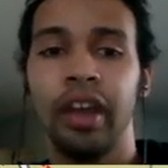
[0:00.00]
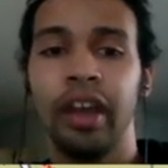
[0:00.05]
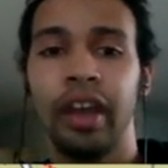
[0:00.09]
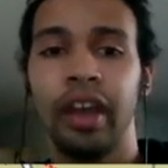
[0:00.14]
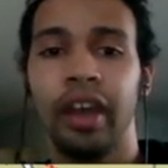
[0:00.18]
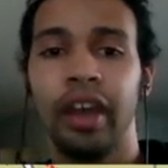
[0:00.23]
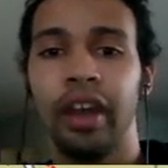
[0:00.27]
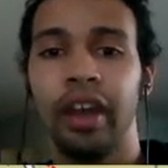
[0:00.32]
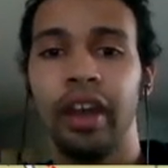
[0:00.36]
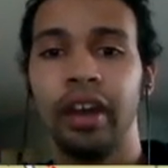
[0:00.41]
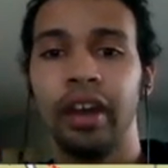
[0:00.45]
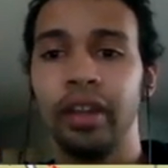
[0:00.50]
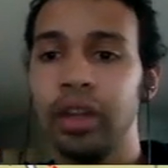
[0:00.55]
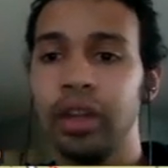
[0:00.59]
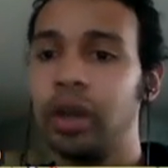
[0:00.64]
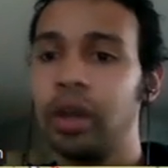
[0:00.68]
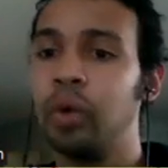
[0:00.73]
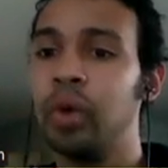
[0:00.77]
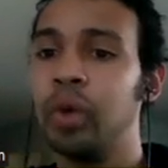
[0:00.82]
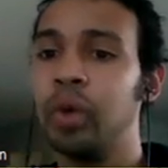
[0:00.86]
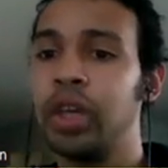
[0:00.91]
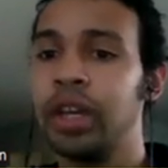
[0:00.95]
and
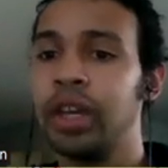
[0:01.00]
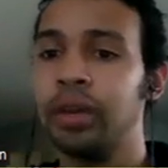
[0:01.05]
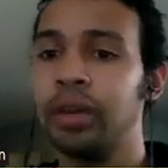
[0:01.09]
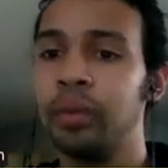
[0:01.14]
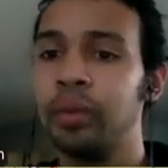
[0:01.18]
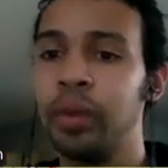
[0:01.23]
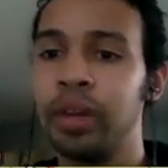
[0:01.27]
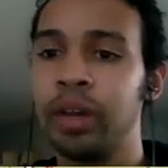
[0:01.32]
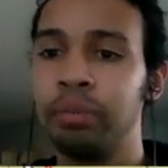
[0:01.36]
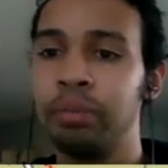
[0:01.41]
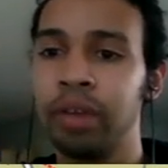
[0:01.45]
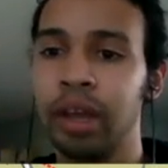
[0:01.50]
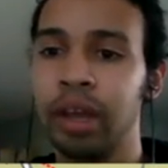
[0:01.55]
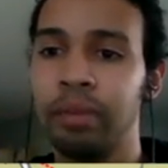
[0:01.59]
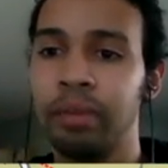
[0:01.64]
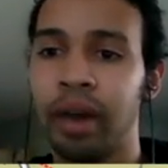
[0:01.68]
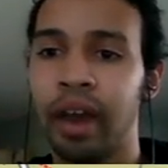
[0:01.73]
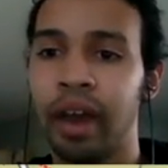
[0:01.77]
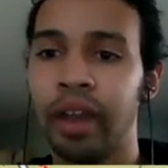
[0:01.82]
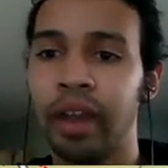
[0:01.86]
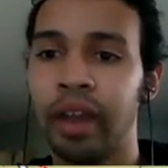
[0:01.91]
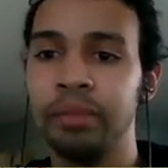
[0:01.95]
we can play
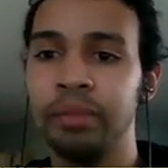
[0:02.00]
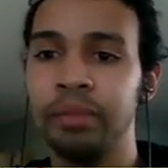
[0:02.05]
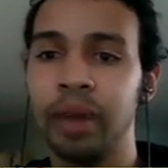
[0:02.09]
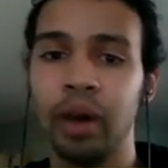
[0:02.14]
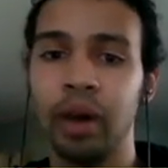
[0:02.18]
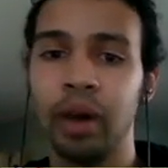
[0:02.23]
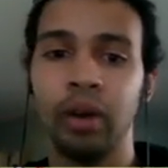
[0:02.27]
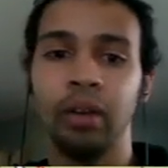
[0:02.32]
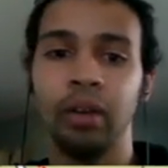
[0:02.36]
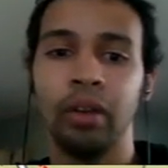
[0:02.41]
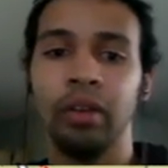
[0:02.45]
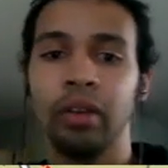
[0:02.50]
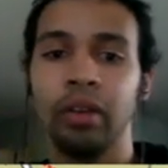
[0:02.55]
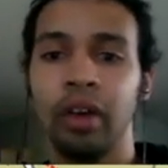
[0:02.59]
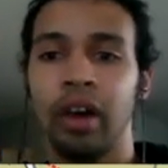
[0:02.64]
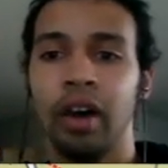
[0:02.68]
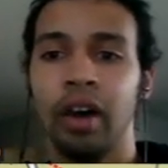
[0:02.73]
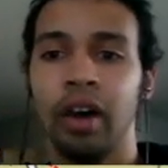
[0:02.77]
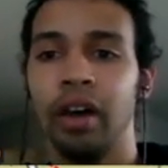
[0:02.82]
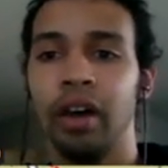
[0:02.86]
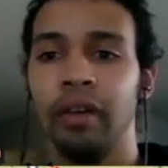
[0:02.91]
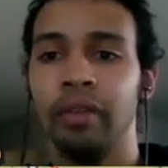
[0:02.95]
by email
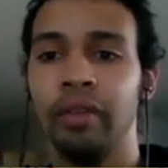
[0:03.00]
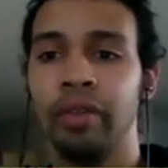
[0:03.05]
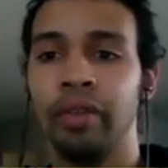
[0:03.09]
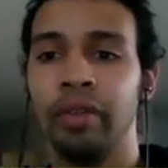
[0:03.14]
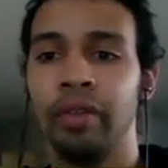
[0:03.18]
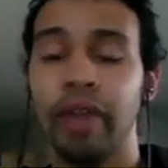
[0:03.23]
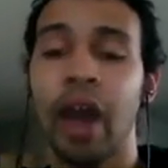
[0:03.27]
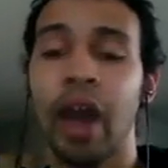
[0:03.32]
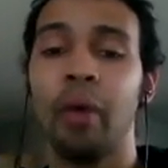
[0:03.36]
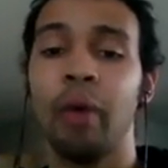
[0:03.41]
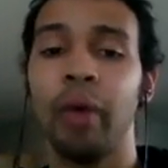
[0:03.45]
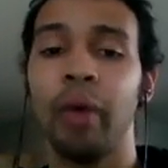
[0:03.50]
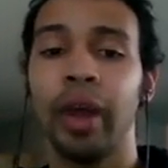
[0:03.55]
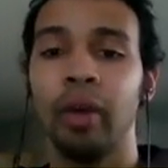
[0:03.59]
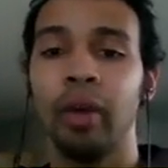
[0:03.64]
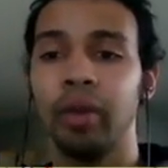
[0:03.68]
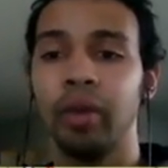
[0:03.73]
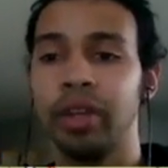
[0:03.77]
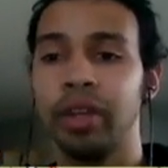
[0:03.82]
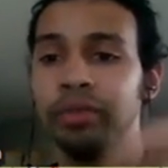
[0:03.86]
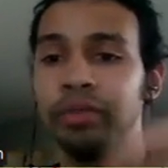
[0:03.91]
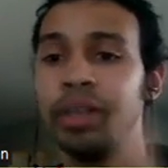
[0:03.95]
through that way,
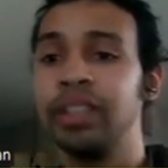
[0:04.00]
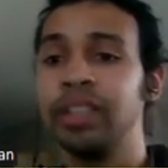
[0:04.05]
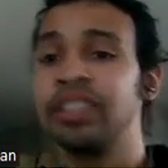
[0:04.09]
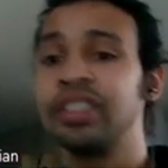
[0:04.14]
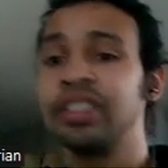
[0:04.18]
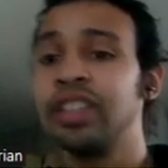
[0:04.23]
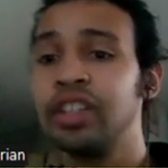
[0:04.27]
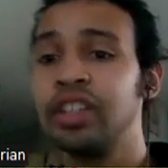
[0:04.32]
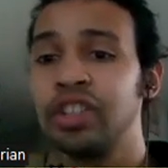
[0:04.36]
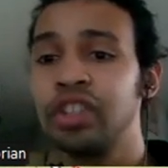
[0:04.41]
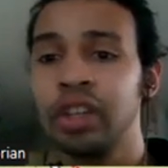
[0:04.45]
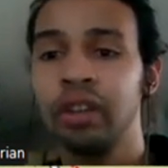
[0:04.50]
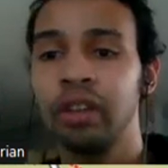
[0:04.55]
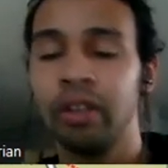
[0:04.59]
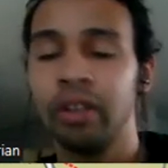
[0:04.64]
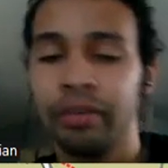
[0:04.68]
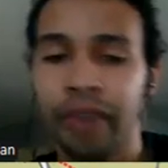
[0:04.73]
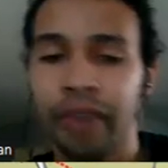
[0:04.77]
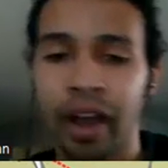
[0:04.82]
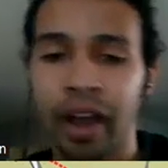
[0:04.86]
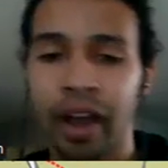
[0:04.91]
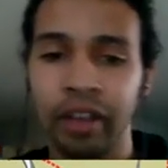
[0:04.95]
or we can send each other
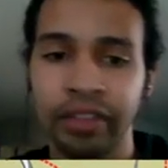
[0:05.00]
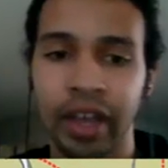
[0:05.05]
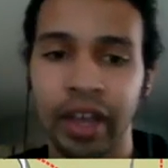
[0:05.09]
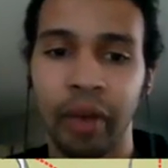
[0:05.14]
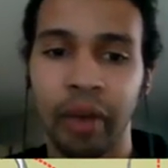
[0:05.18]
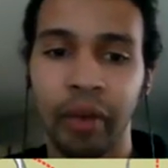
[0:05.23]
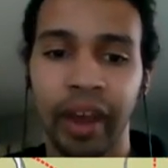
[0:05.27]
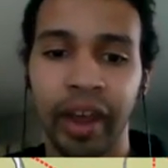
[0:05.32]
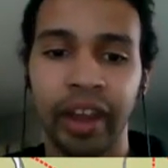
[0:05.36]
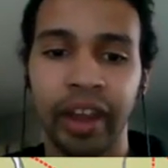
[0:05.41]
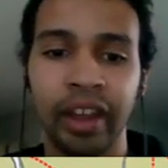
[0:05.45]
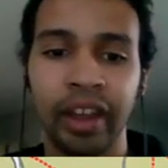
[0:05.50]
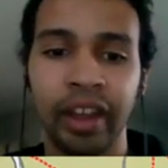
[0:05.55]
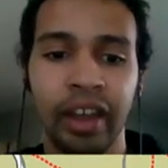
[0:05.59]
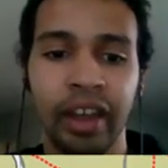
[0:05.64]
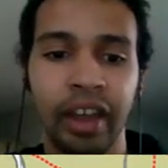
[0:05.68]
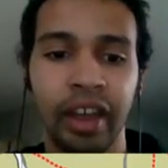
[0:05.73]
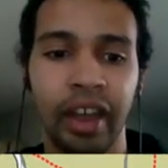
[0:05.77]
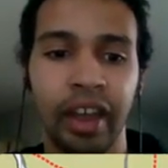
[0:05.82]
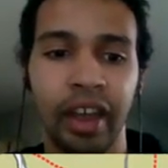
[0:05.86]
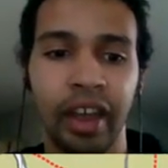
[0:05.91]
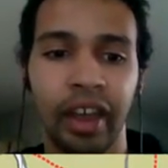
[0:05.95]
the files that way.
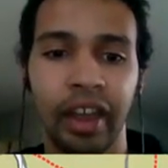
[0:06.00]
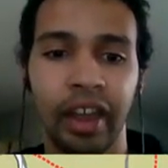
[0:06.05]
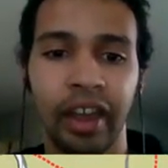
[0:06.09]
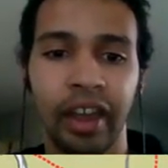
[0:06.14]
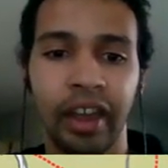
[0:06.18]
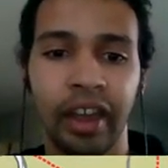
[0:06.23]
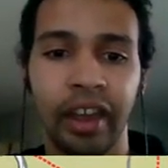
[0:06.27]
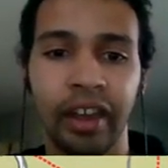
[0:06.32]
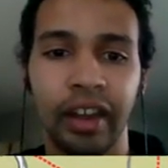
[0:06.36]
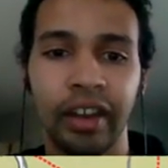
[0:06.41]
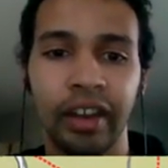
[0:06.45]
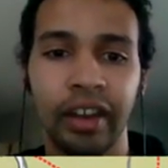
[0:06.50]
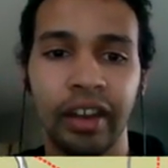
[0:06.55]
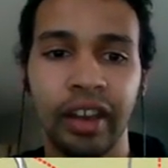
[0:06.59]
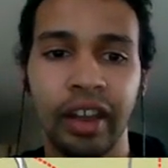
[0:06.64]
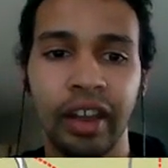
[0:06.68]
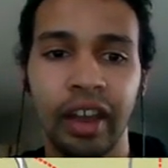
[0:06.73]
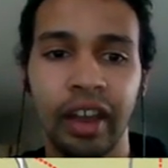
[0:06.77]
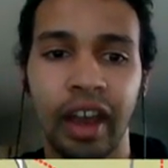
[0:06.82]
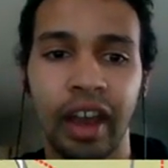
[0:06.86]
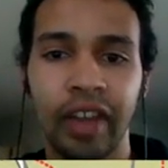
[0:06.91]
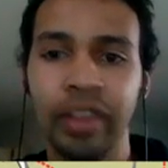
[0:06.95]
And
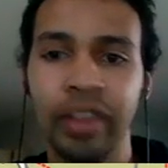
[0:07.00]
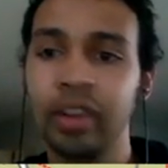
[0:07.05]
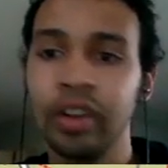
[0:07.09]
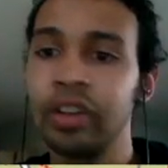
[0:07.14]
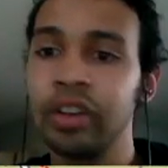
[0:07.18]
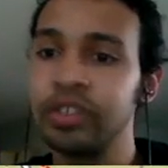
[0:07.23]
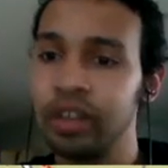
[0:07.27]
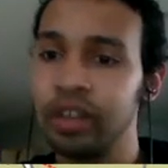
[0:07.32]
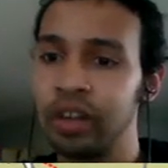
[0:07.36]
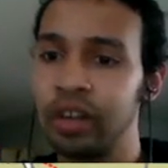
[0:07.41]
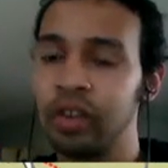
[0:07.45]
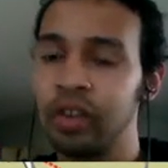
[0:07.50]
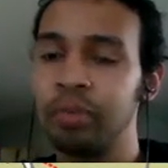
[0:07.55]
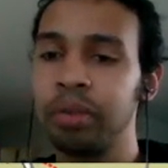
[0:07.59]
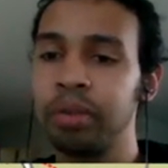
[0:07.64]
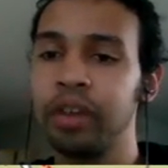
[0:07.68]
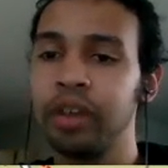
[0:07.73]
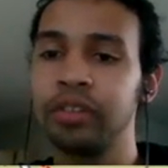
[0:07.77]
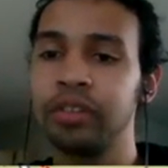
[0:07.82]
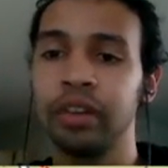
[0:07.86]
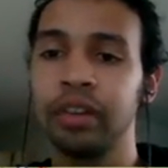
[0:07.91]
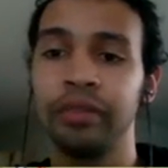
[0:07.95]
I think there's another
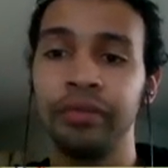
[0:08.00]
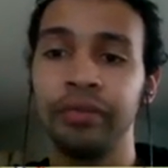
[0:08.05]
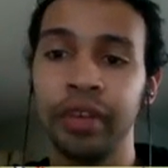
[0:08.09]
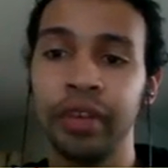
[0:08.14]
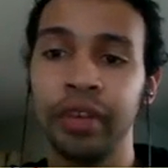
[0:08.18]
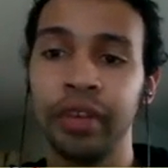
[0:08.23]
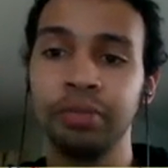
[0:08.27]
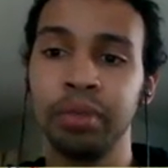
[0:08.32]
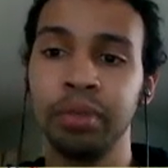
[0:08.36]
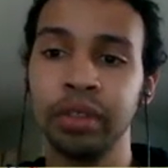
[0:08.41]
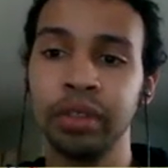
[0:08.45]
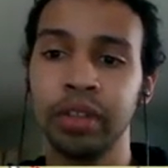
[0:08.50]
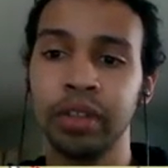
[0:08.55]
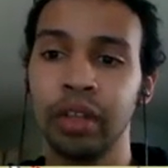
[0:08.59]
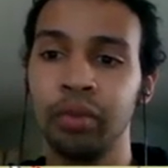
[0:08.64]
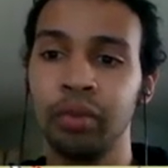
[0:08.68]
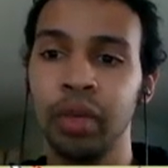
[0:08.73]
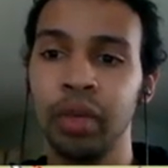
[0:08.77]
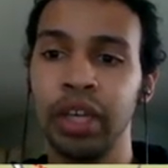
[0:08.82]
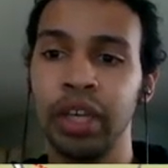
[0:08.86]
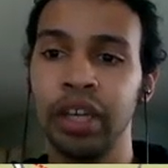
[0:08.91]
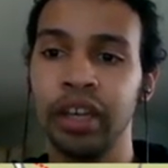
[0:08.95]
place on Facebook
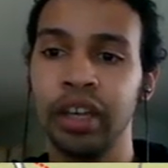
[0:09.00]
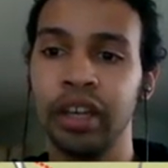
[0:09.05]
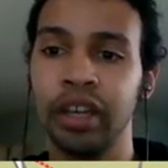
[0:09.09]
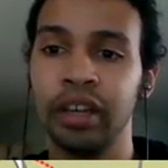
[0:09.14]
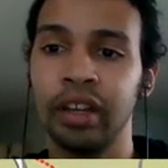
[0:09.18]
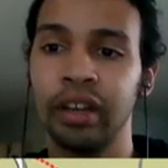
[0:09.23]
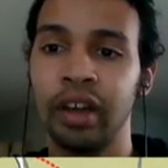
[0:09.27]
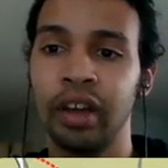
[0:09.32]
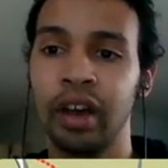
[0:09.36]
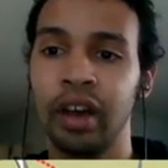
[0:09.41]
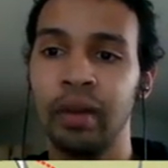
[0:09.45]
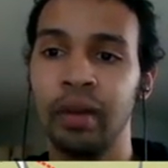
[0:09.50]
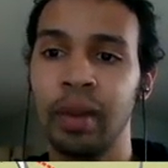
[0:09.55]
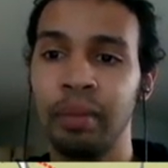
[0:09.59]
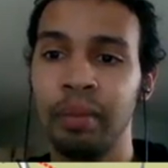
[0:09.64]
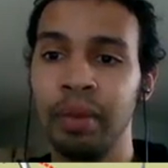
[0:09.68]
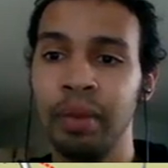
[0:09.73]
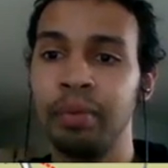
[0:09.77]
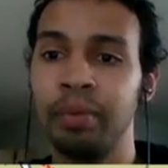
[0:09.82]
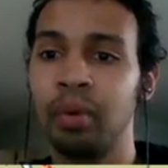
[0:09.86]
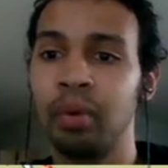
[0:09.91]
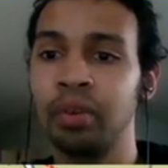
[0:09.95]
that we can
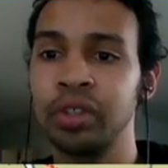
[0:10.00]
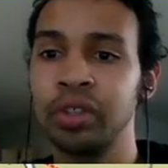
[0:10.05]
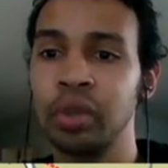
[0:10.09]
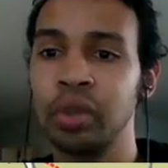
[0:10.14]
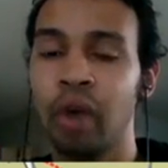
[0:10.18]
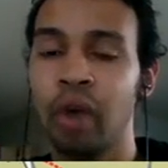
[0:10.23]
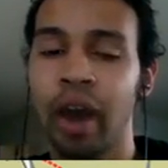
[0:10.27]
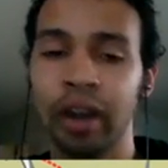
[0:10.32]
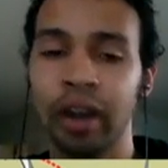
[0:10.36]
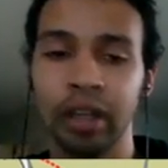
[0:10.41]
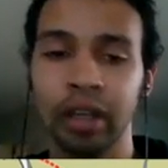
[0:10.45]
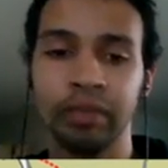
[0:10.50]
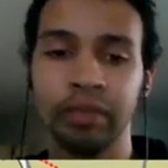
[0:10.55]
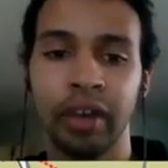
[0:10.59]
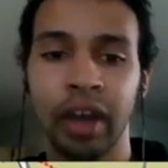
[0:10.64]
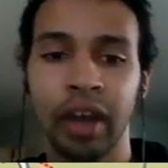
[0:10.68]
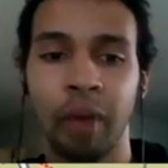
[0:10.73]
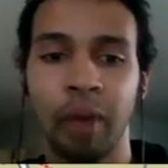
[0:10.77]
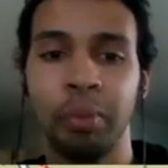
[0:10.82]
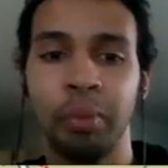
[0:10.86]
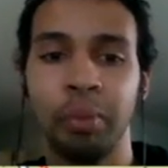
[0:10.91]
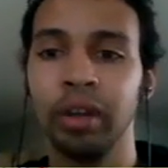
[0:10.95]
that people are still active.
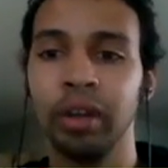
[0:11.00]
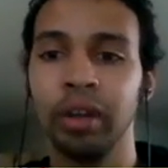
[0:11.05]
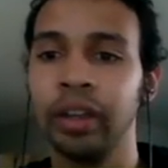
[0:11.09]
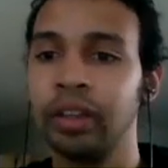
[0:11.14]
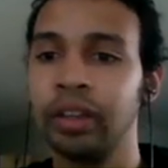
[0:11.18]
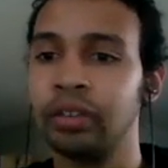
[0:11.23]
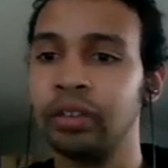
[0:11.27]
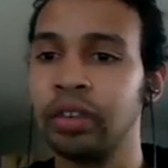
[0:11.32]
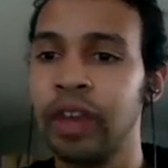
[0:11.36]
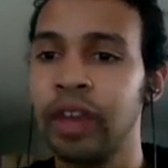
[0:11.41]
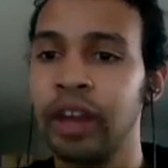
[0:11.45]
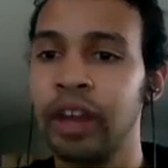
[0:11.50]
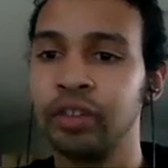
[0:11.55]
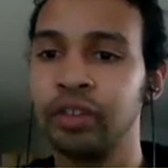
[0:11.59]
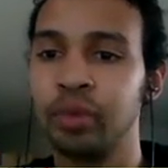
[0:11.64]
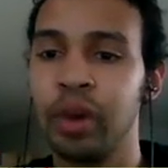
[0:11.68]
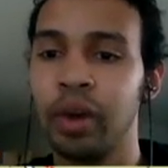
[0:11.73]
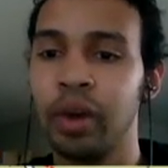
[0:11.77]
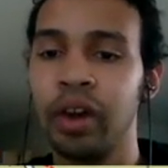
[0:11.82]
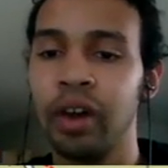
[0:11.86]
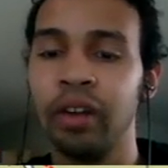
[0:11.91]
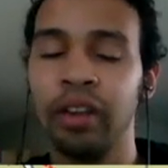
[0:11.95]
I'll put a link to that
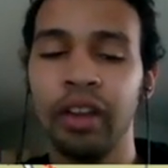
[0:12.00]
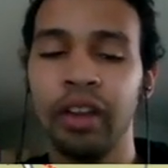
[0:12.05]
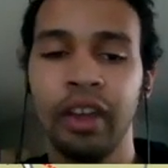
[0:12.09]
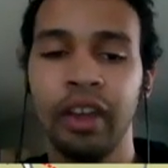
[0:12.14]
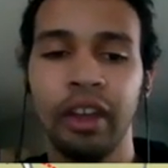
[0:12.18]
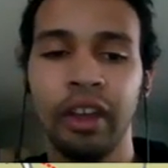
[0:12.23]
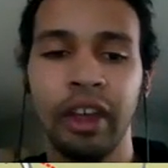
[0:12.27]
as well.